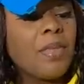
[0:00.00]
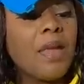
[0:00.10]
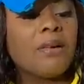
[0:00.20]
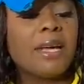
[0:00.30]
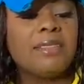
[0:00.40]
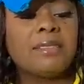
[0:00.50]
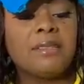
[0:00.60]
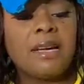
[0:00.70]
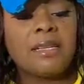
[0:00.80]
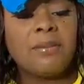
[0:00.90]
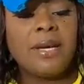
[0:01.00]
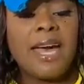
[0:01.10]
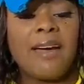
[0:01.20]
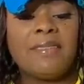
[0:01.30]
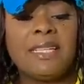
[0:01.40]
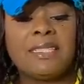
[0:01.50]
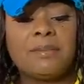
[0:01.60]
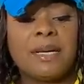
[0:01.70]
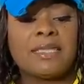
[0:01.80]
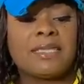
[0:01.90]
Okay, so now that we have this
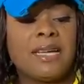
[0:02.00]
mixed